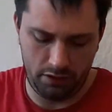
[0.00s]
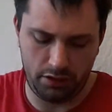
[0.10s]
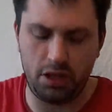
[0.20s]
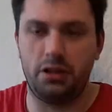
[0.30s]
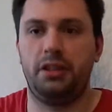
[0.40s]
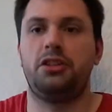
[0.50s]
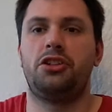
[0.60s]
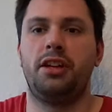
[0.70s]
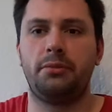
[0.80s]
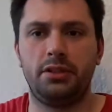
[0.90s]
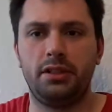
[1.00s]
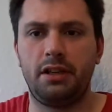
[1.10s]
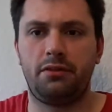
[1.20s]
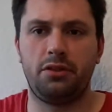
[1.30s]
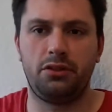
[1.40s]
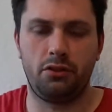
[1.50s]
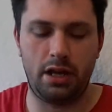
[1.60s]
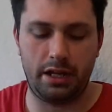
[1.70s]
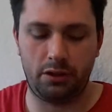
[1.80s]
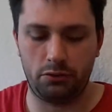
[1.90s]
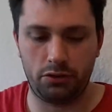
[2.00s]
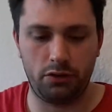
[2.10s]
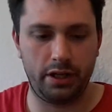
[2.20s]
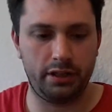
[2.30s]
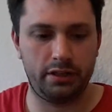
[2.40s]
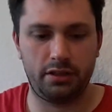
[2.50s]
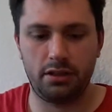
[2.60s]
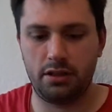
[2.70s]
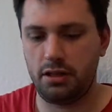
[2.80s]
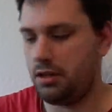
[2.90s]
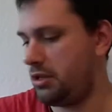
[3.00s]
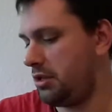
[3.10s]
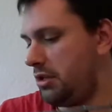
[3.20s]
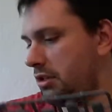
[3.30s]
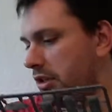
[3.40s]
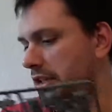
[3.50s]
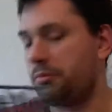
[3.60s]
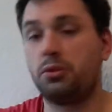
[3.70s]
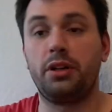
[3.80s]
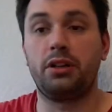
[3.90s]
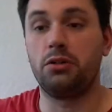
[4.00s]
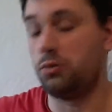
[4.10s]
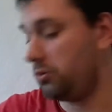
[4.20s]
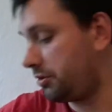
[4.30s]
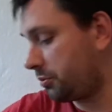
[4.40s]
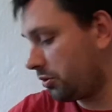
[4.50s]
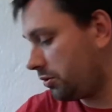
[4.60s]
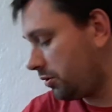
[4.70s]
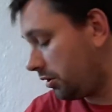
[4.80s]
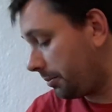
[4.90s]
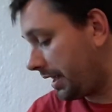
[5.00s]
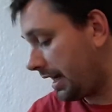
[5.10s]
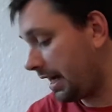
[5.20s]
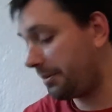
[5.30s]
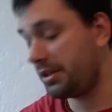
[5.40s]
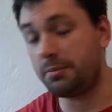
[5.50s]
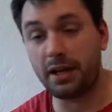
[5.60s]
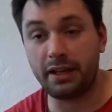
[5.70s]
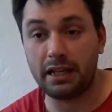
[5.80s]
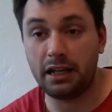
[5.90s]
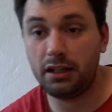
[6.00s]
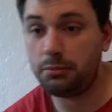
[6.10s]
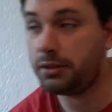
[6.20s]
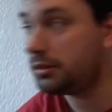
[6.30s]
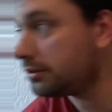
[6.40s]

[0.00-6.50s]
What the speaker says: turning the ships at different angle degrees. That's a pretty cool sprue. I'd be happy to paint that up.